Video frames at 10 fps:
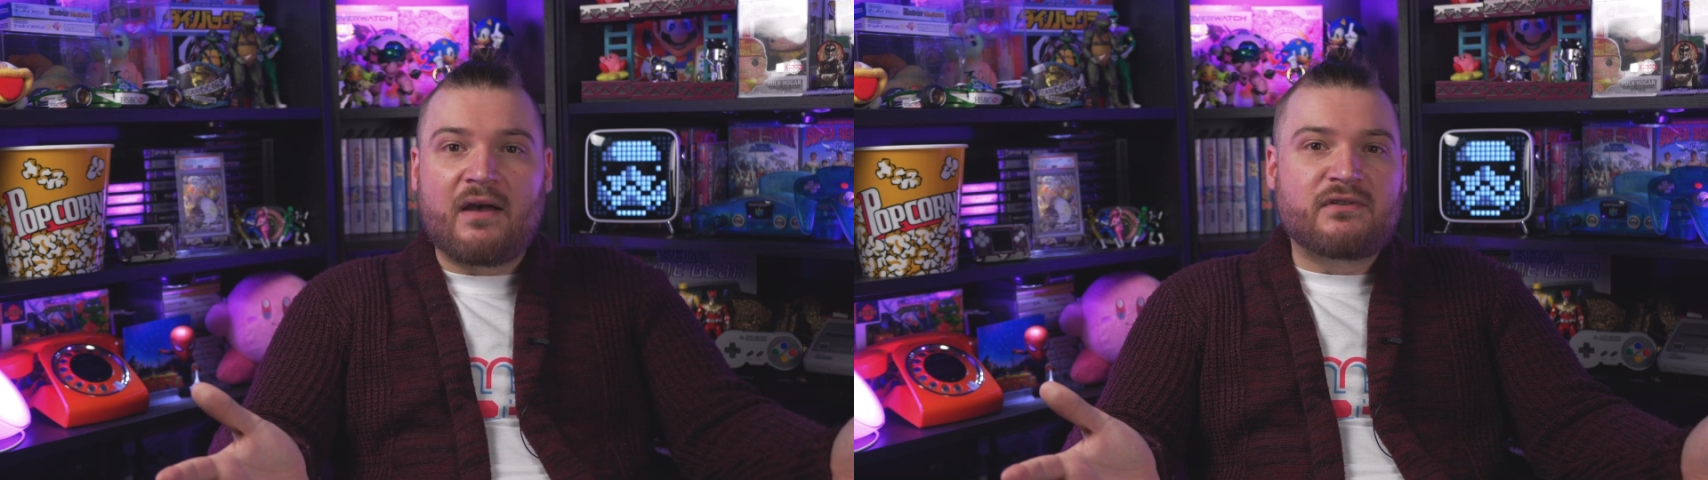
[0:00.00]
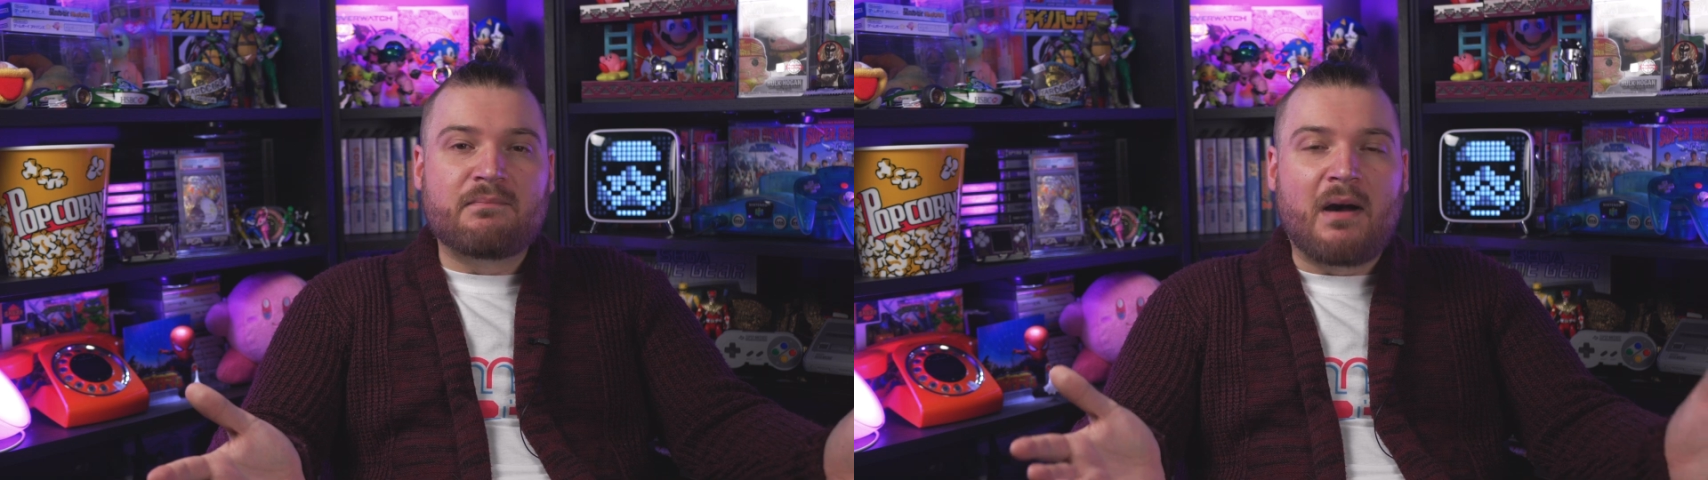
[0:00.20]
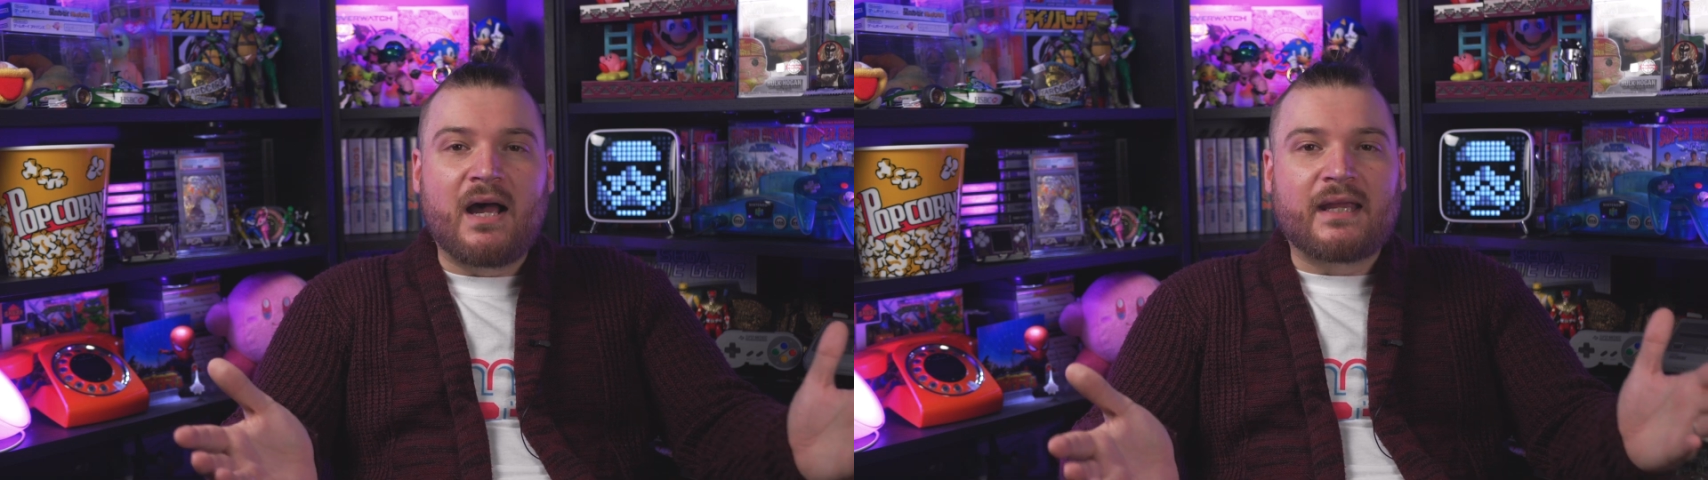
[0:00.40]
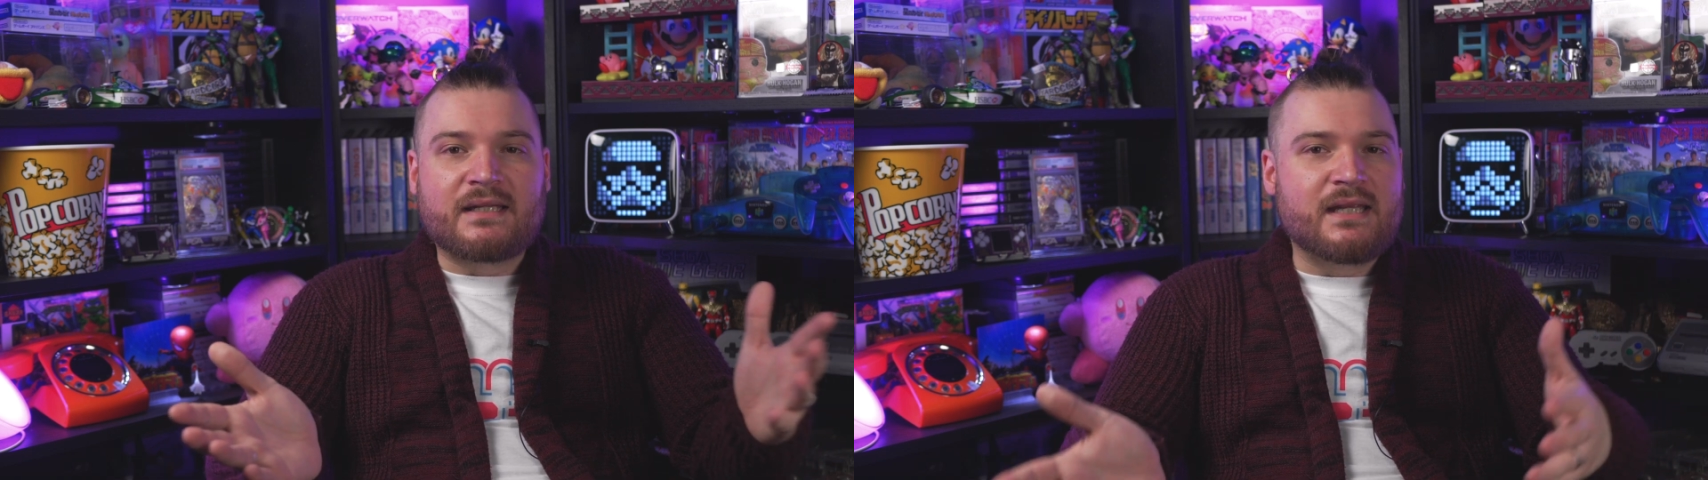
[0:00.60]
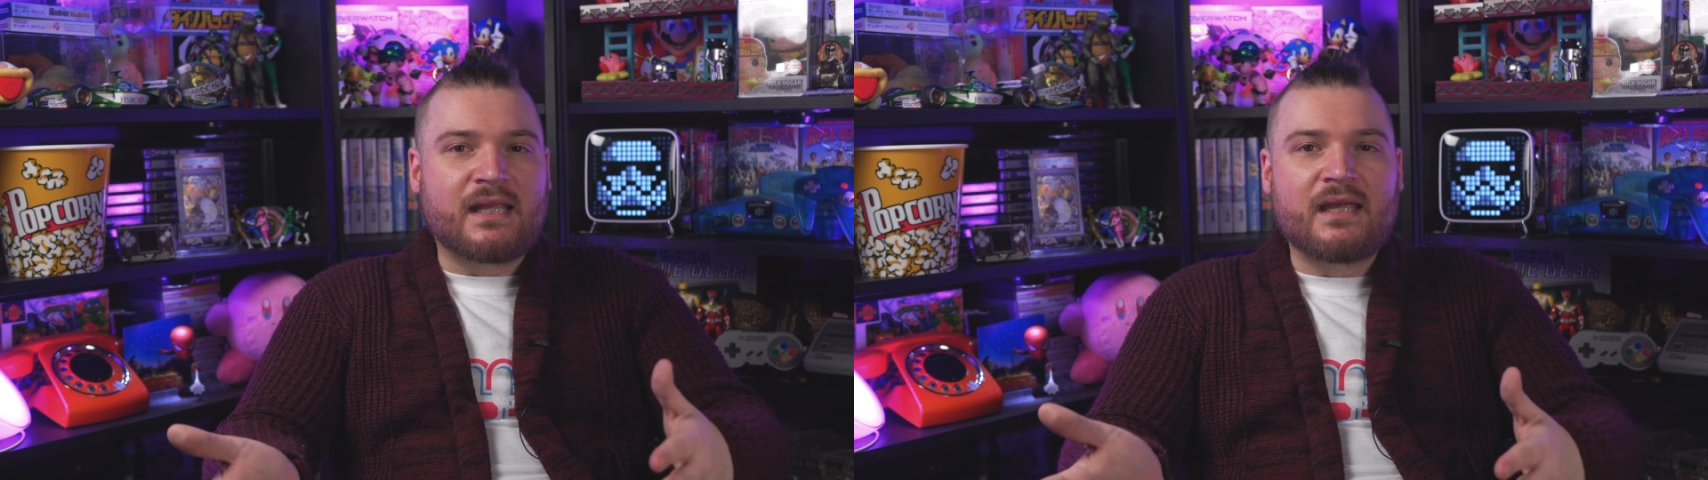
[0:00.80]
after buying a
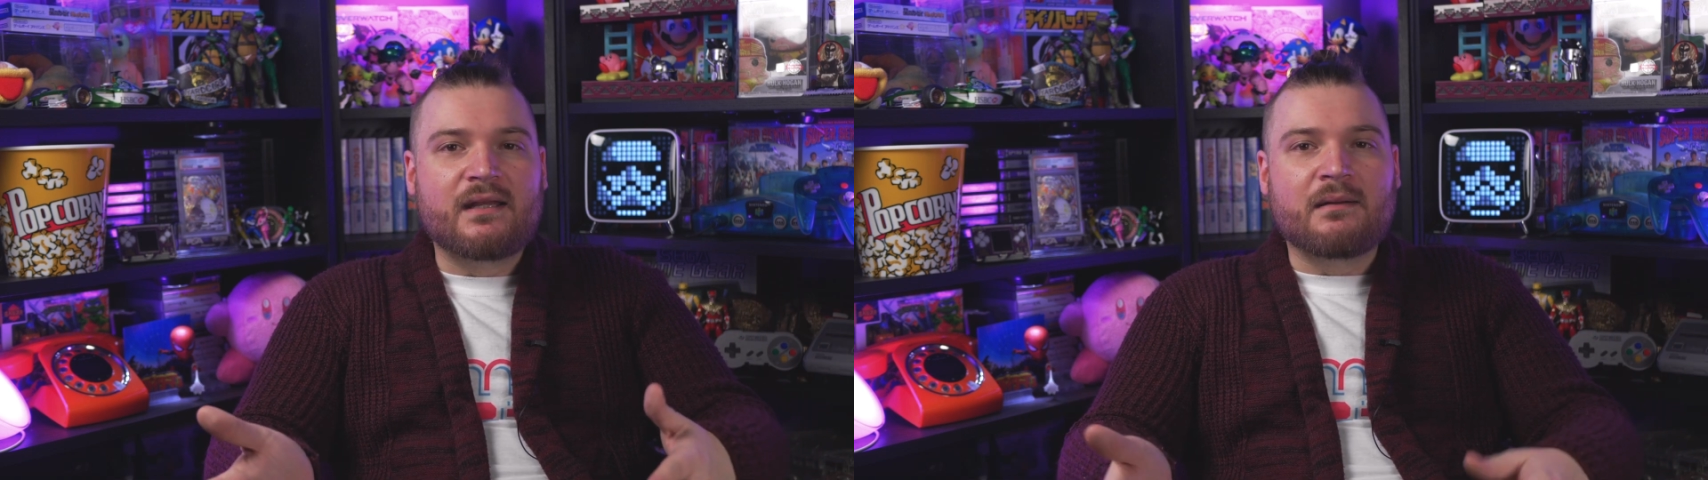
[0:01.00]
ticket